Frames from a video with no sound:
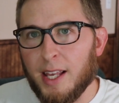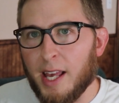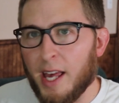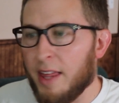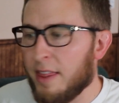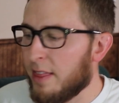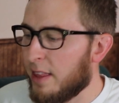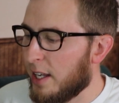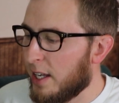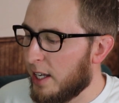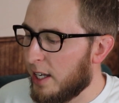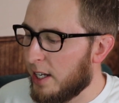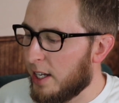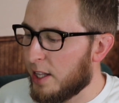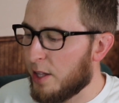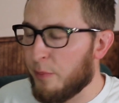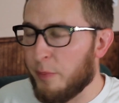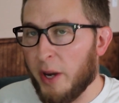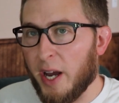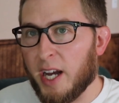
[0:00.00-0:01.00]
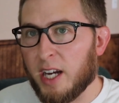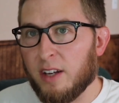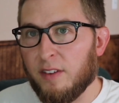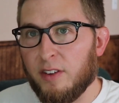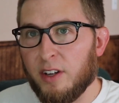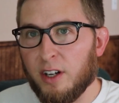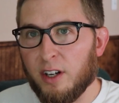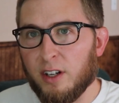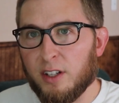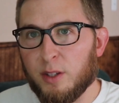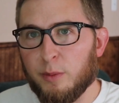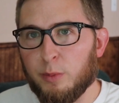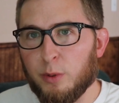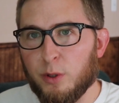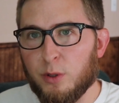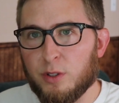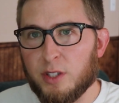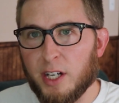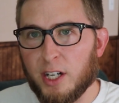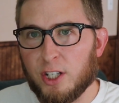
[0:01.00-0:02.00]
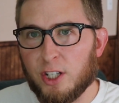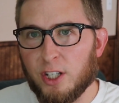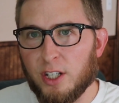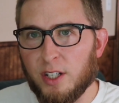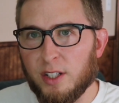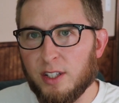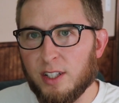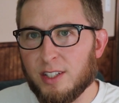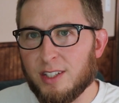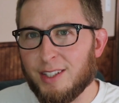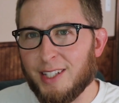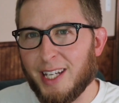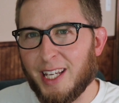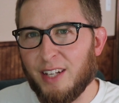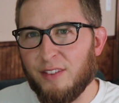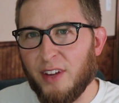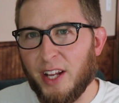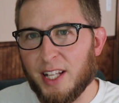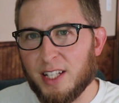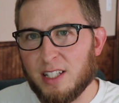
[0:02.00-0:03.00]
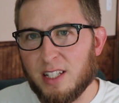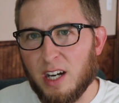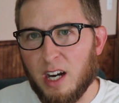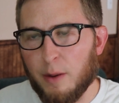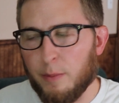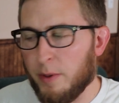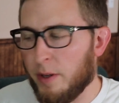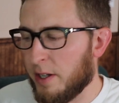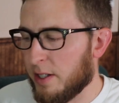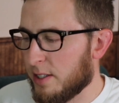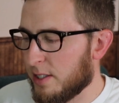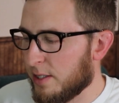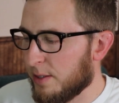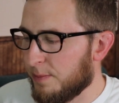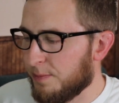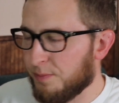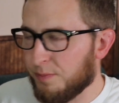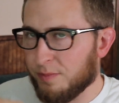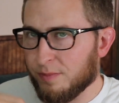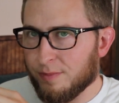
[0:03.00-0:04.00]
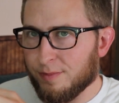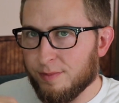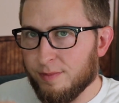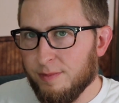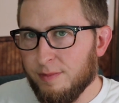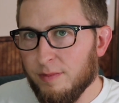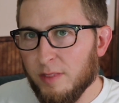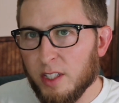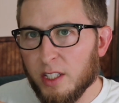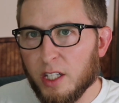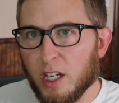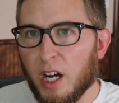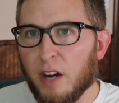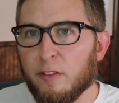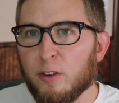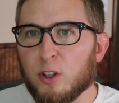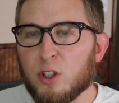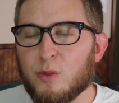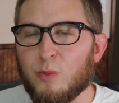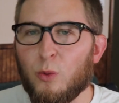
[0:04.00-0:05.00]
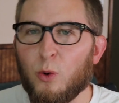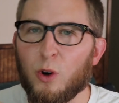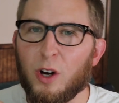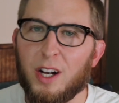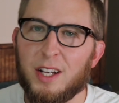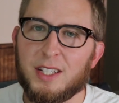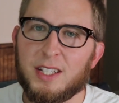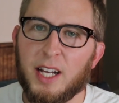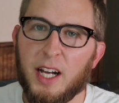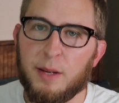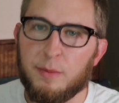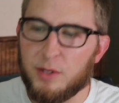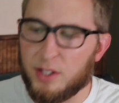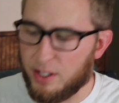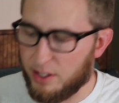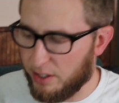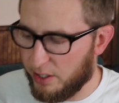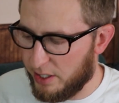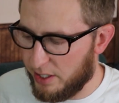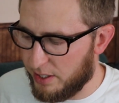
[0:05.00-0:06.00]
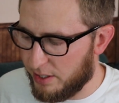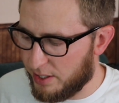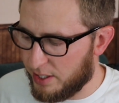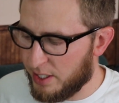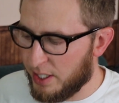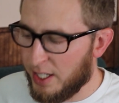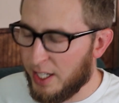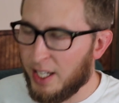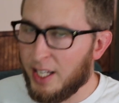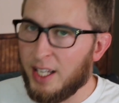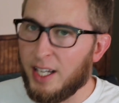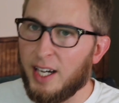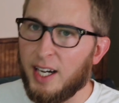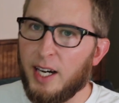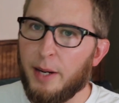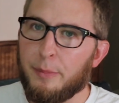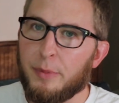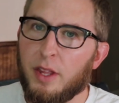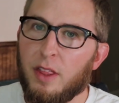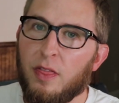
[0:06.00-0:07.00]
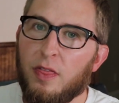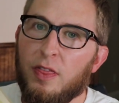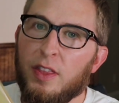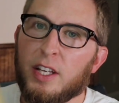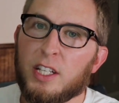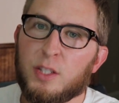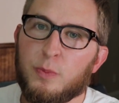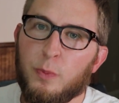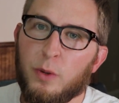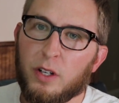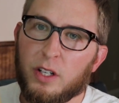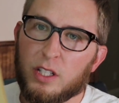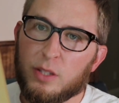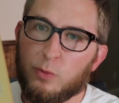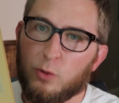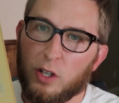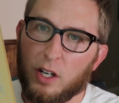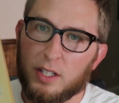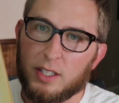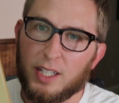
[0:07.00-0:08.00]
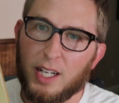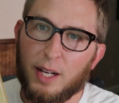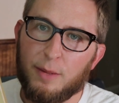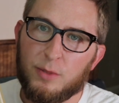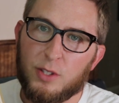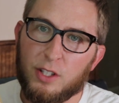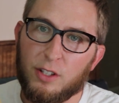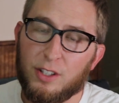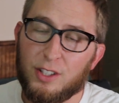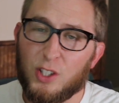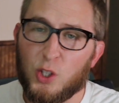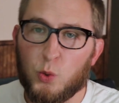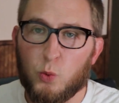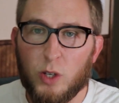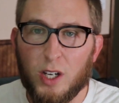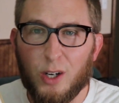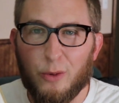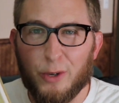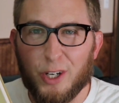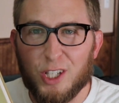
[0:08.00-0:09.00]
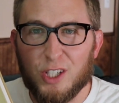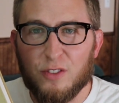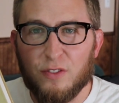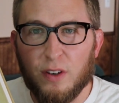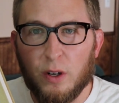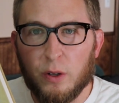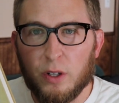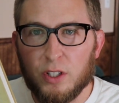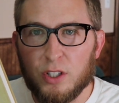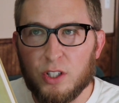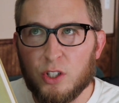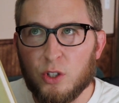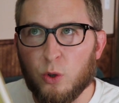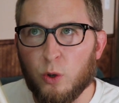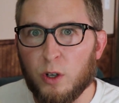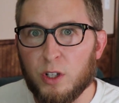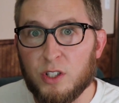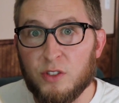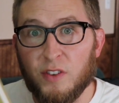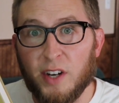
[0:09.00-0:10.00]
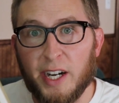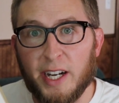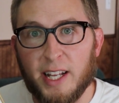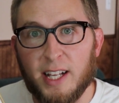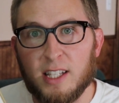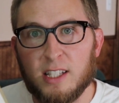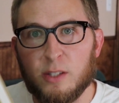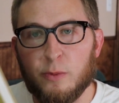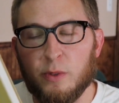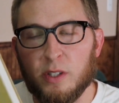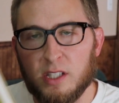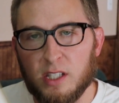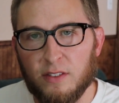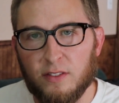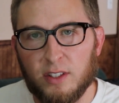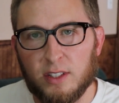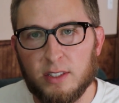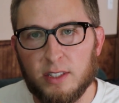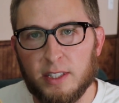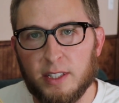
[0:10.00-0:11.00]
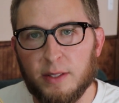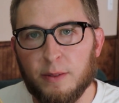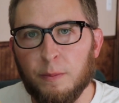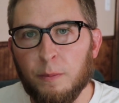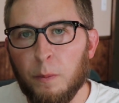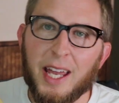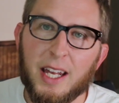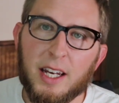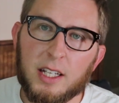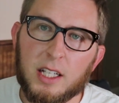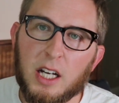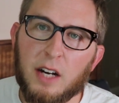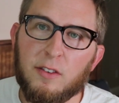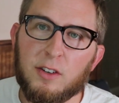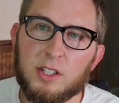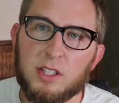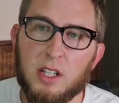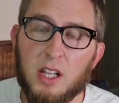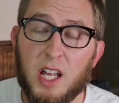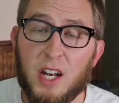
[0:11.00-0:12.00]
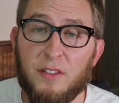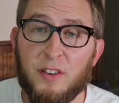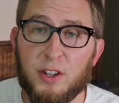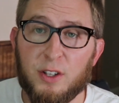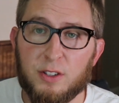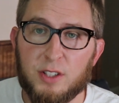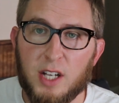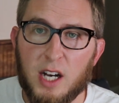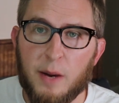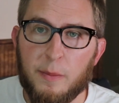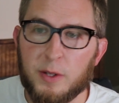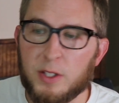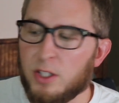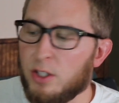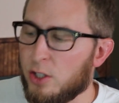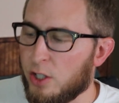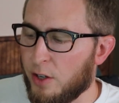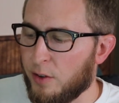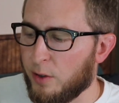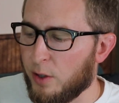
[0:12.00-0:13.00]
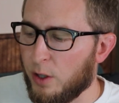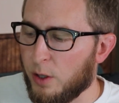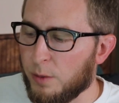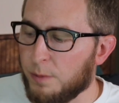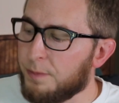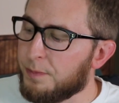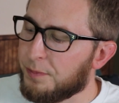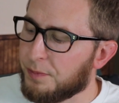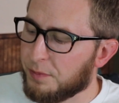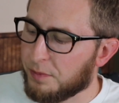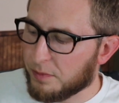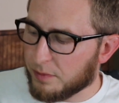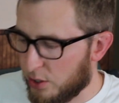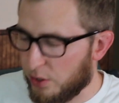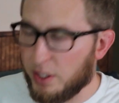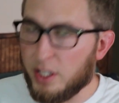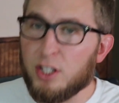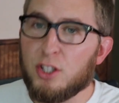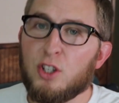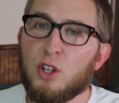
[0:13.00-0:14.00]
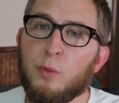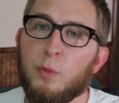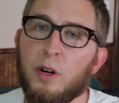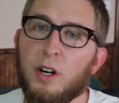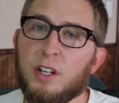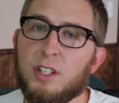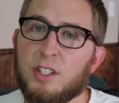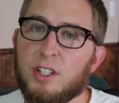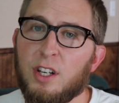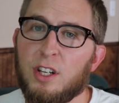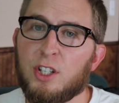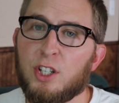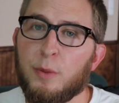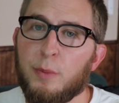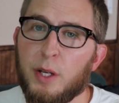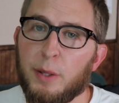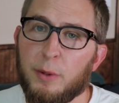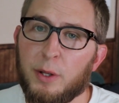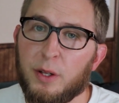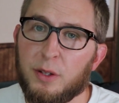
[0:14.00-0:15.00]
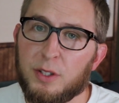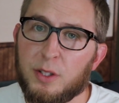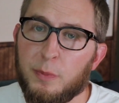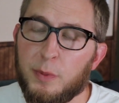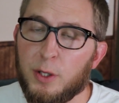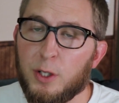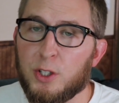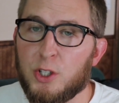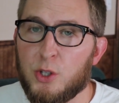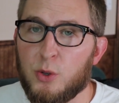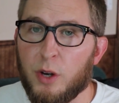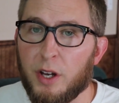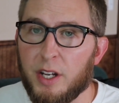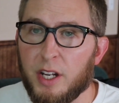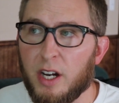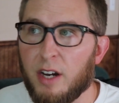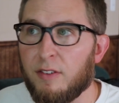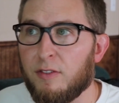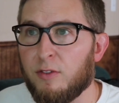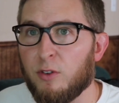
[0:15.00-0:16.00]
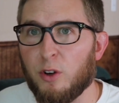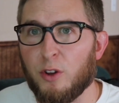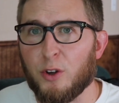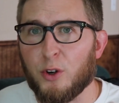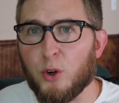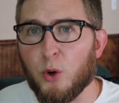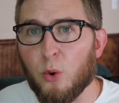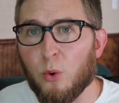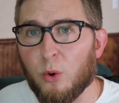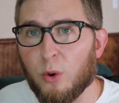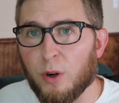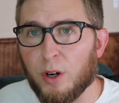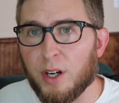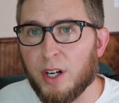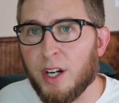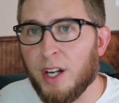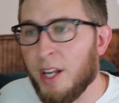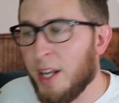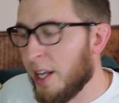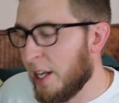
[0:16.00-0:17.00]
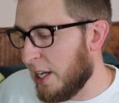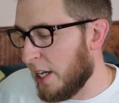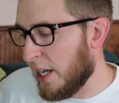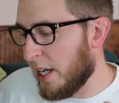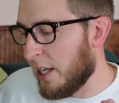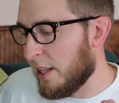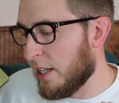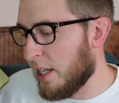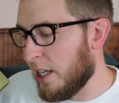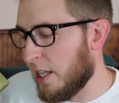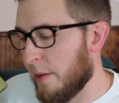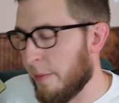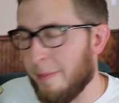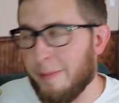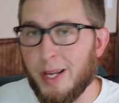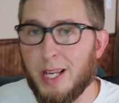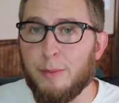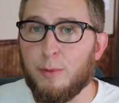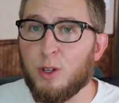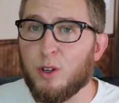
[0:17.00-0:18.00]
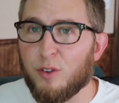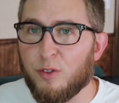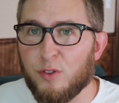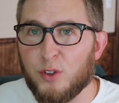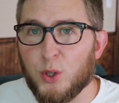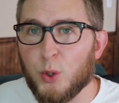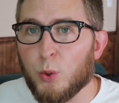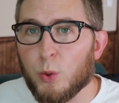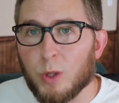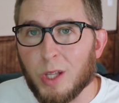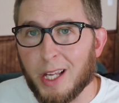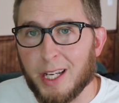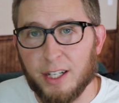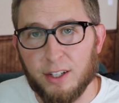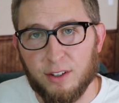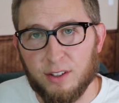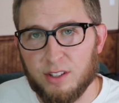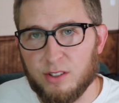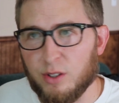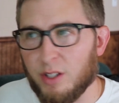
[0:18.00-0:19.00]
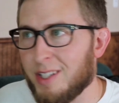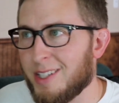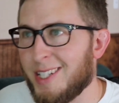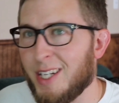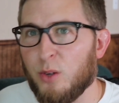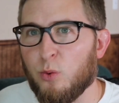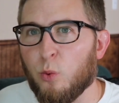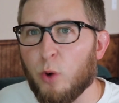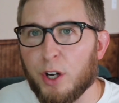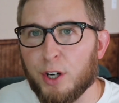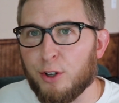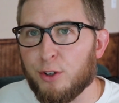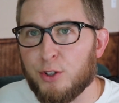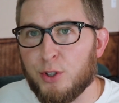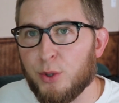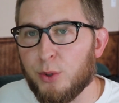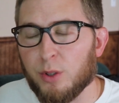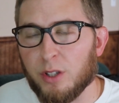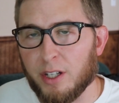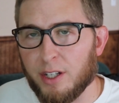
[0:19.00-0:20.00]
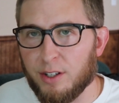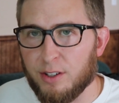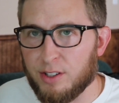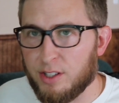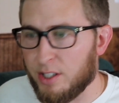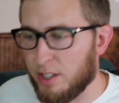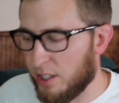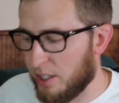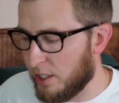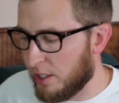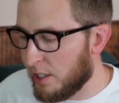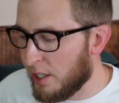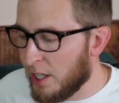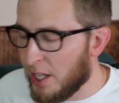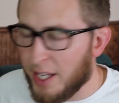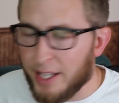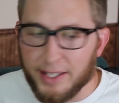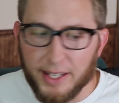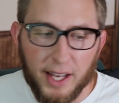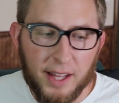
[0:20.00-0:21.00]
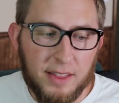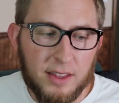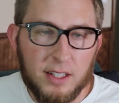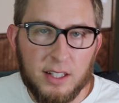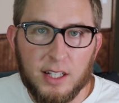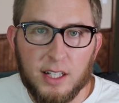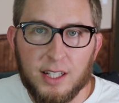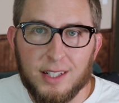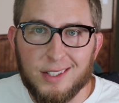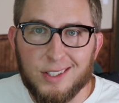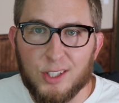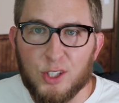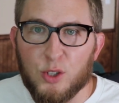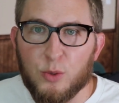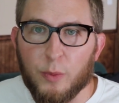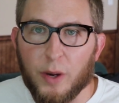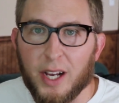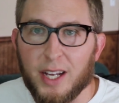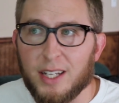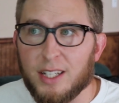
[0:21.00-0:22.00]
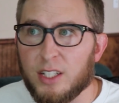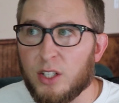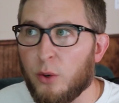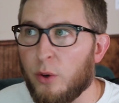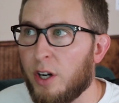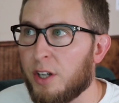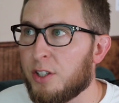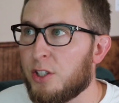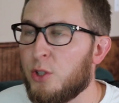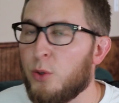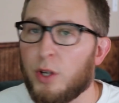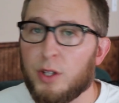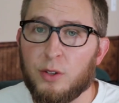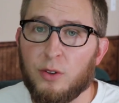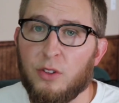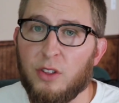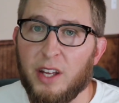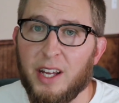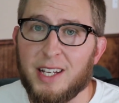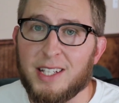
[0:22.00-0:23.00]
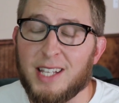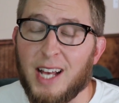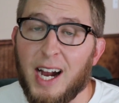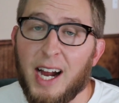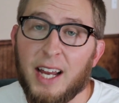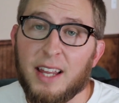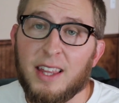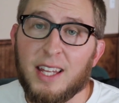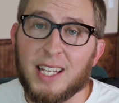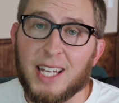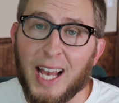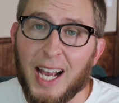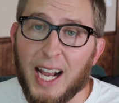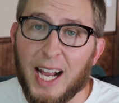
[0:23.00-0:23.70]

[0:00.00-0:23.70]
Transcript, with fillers: And then in the back of here in the blue section, this is like advanced topics, covers more on time series, um, this book is more on time series as well, but it's focused towards finance specifically, and it covers a lot of other topics in general. So these two books should be able to build you enough for the core and then maybe a few layers. So let's say one or two layers here. And then you might go on to other things. I think